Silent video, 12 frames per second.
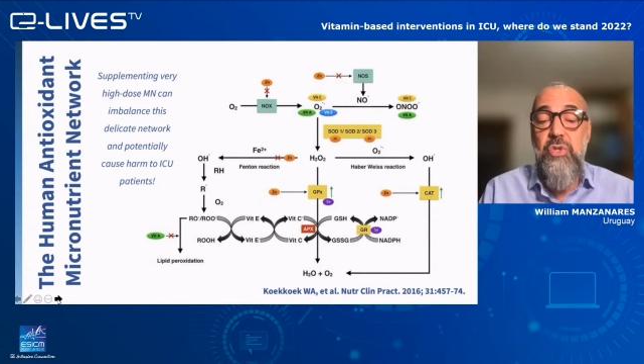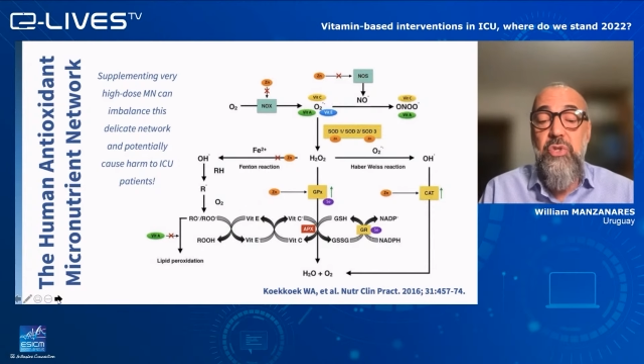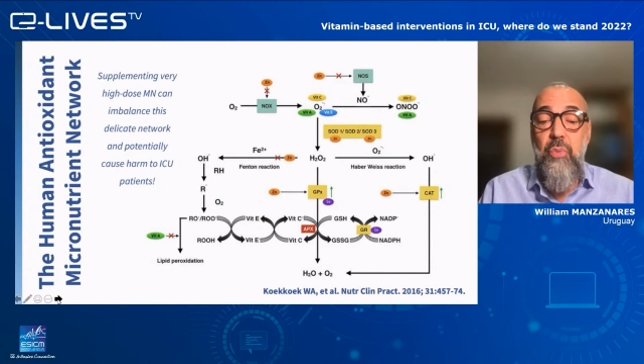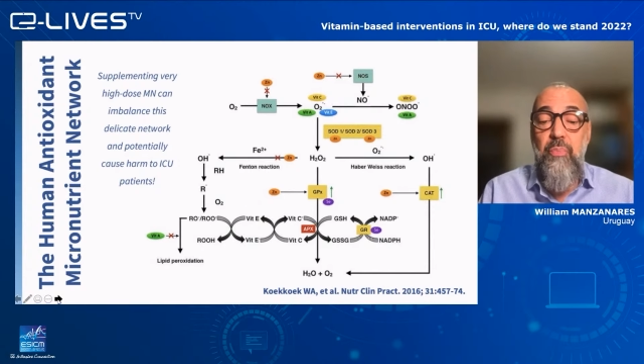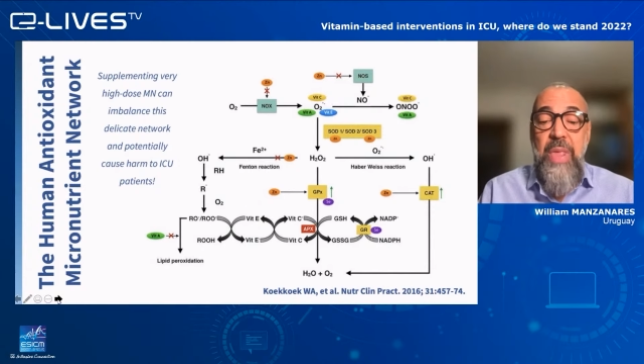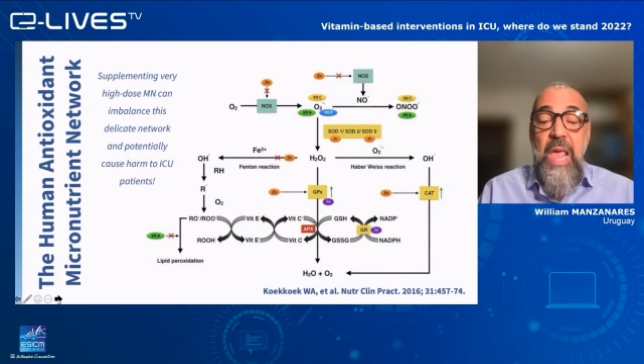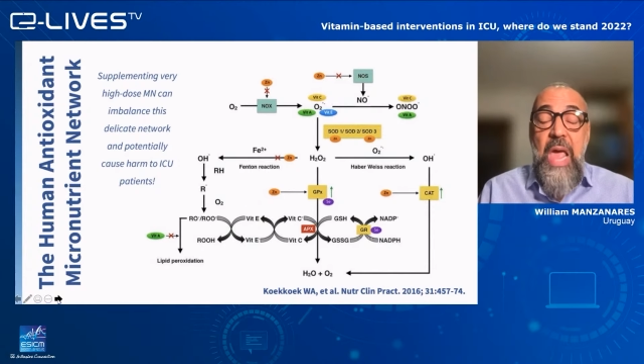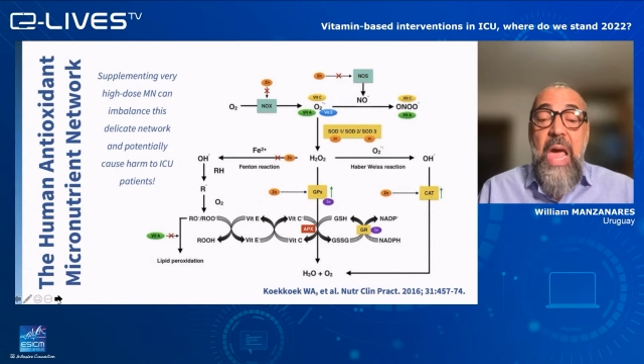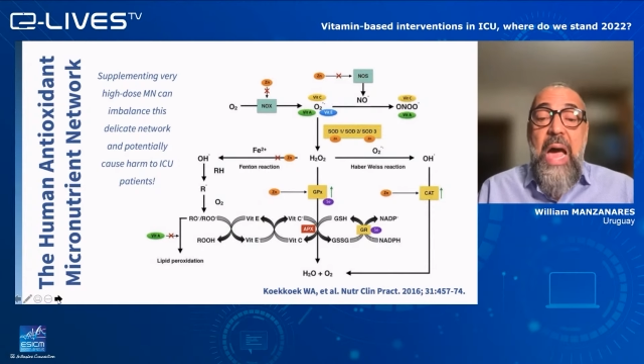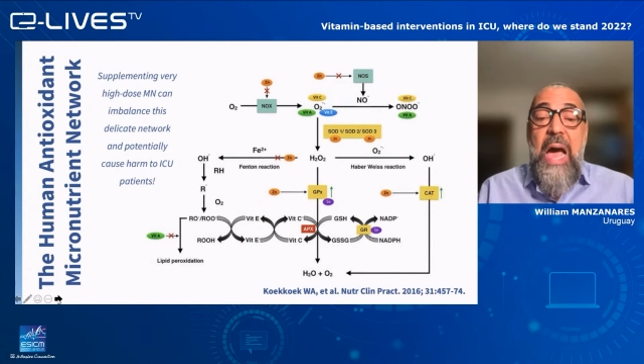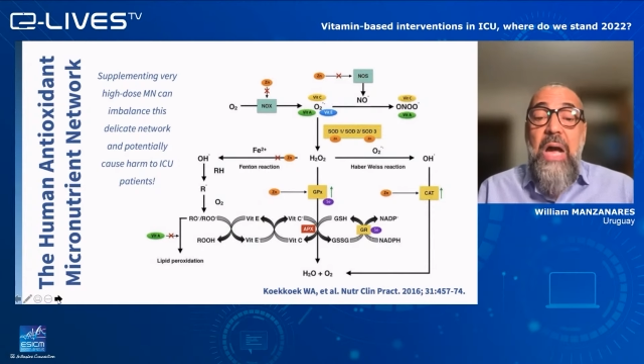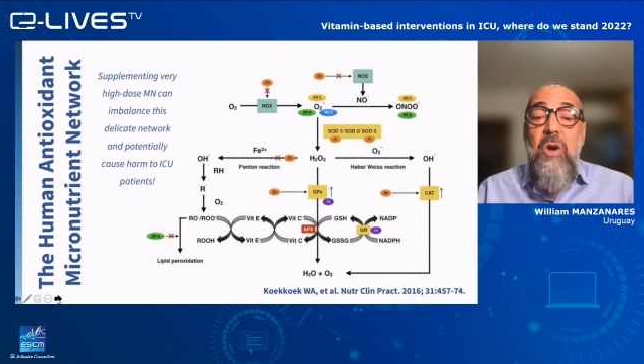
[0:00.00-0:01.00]
So
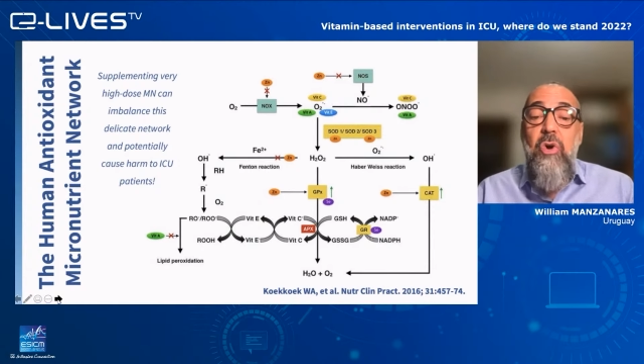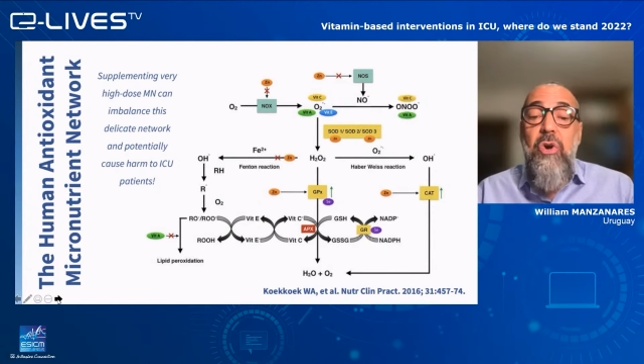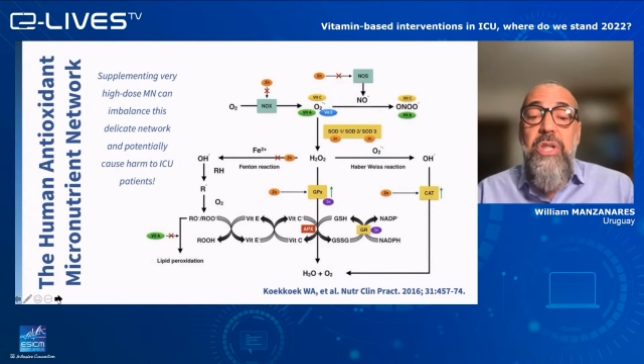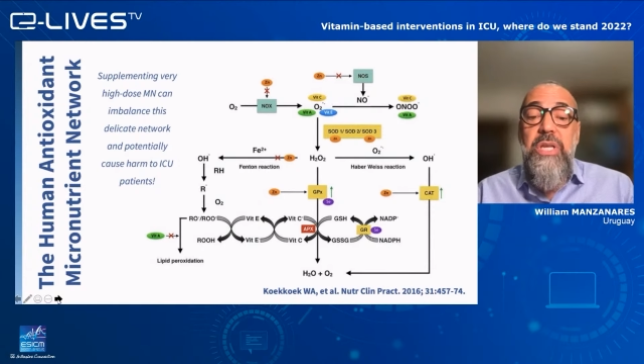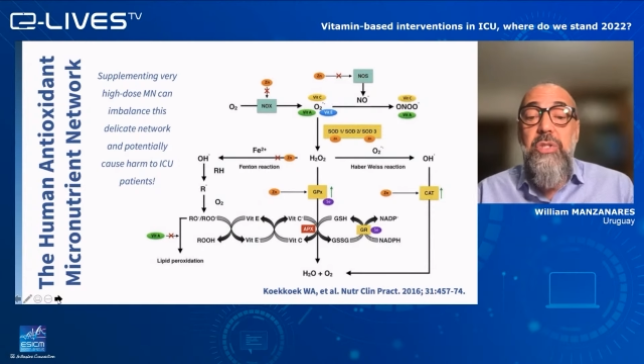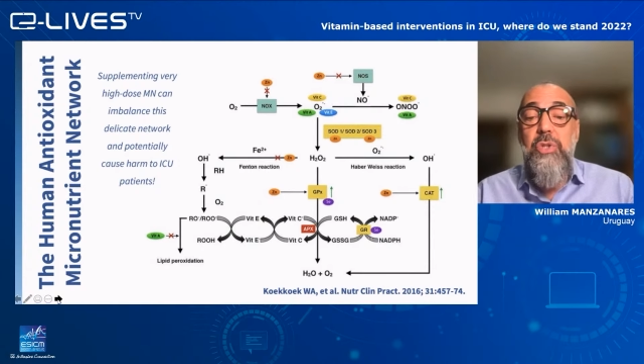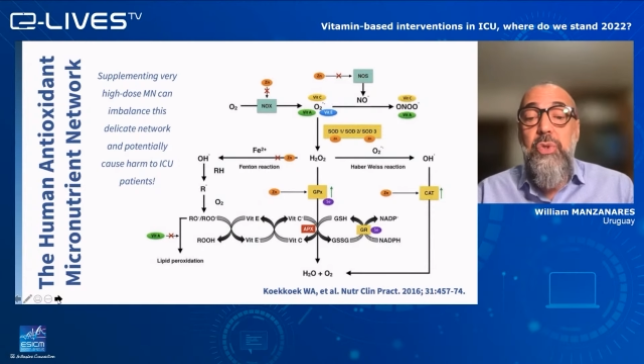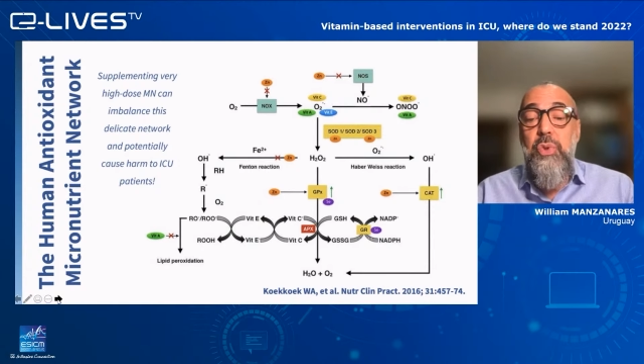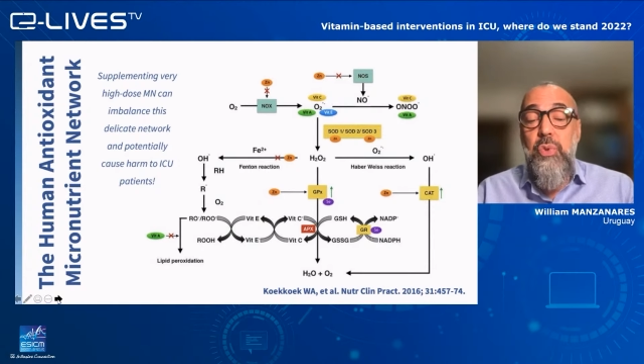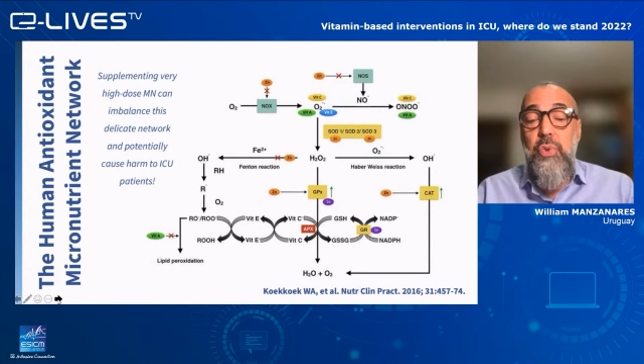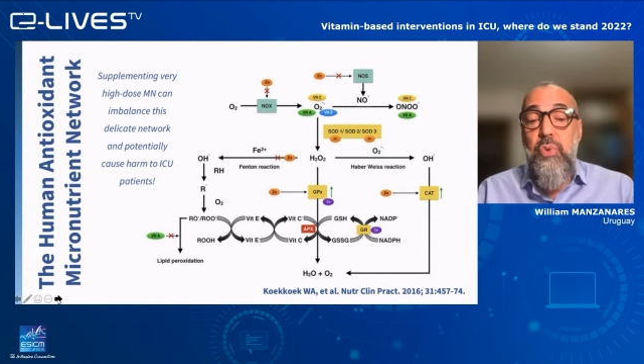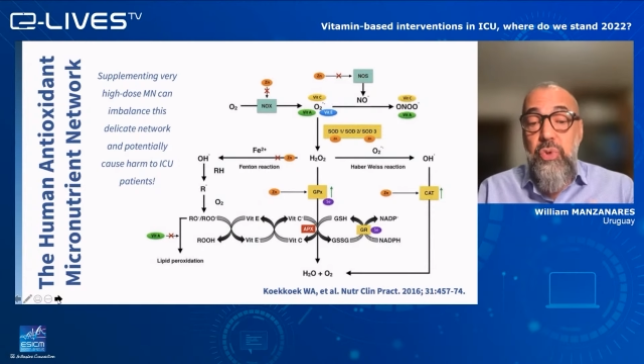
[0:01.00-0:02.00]
according
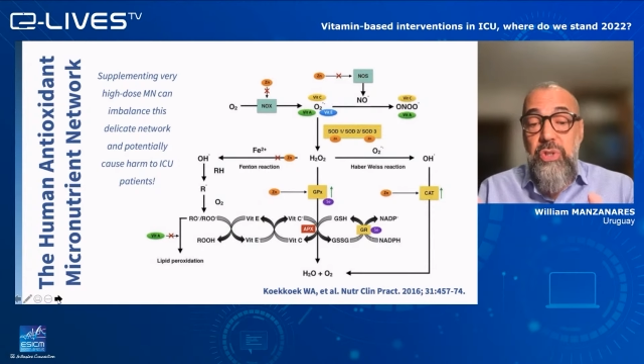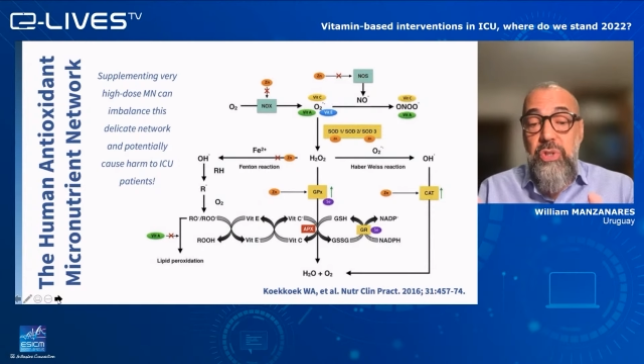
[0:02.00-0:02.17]
to